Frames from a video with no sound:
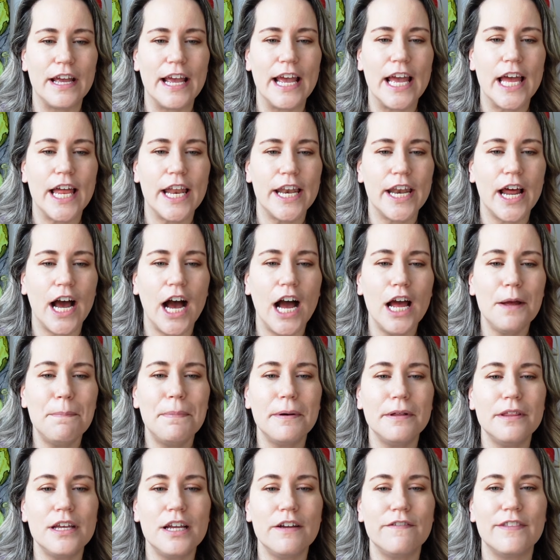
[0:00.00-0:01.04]
And I
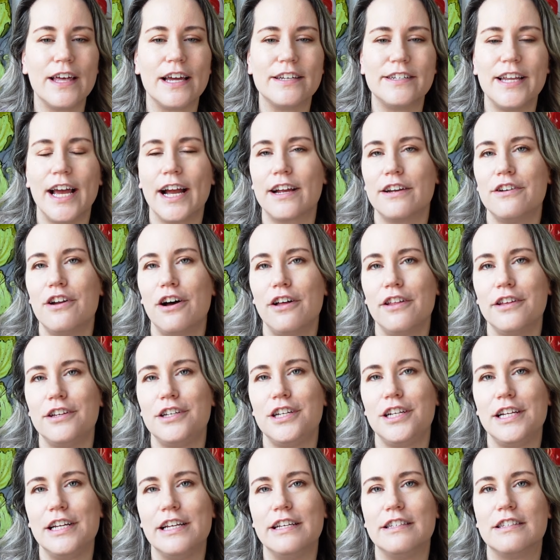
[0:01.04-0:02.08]
believe that
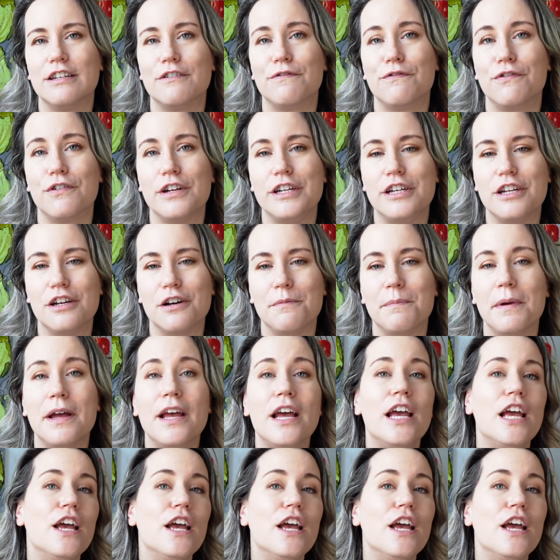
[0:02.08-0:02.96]
technology is a freedom.